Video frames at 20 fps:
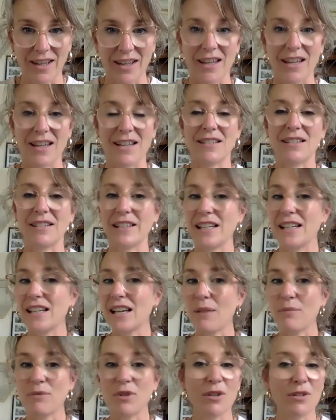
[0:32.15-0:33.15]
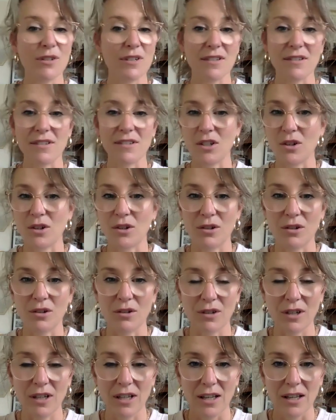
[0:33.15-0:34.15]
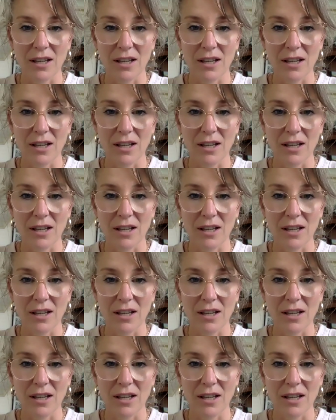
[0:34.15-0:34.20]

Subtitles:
is link up your